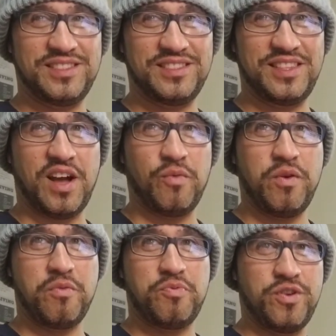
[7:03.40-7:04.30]
No, we
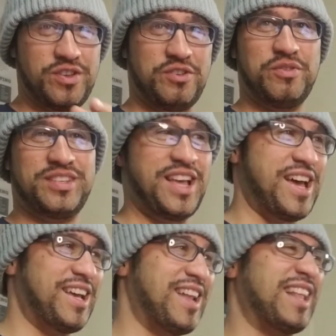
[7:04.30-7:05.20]
report, you
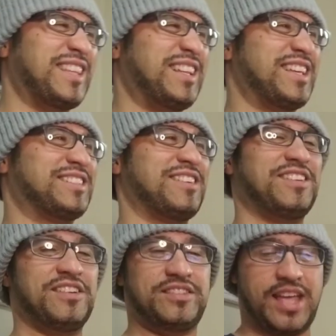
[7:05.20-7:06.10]
decide. I think that's their
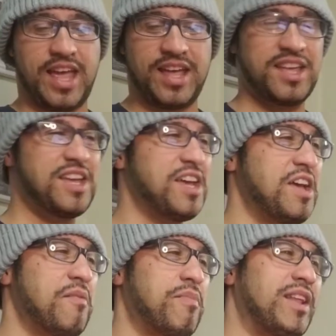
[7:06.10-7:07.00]
little tag.
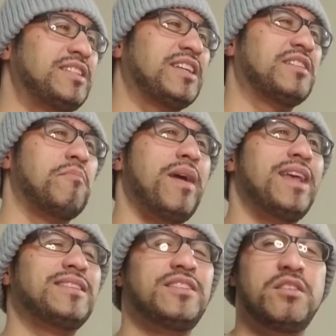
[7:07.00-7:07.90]
But it's just
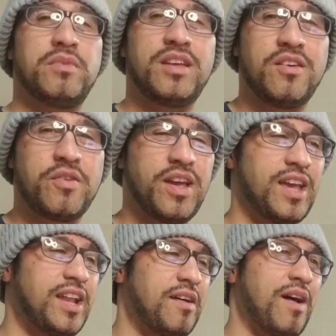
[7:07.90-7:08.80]
amazing to me, okay?
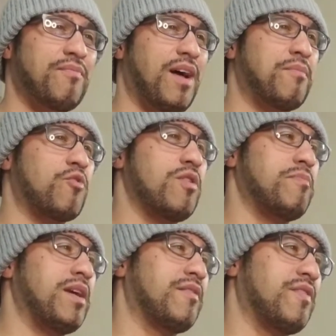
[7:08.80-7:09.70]
And I, am going to quit
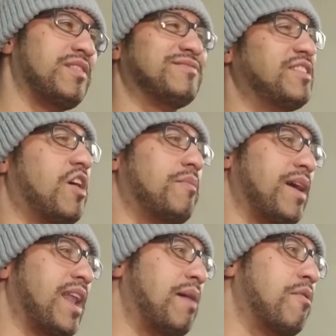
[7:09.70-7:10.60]
making fun. No, I'm
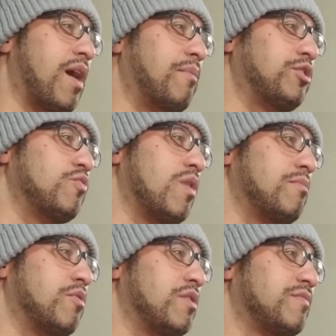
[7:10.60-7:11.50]
not. I'm going to do one
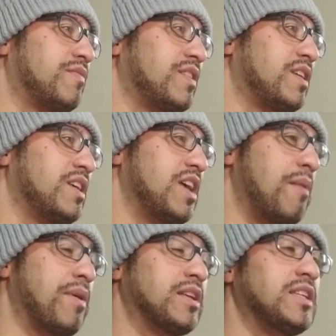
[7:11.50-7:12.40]
more. I
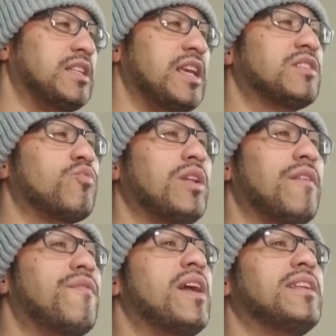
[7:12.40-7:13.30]
mean, because it's, it's really
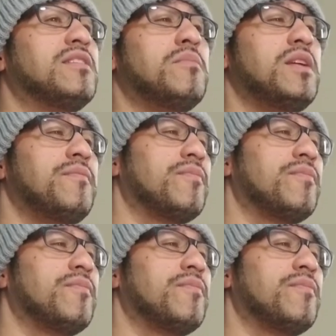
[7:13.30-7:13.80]
funny to me.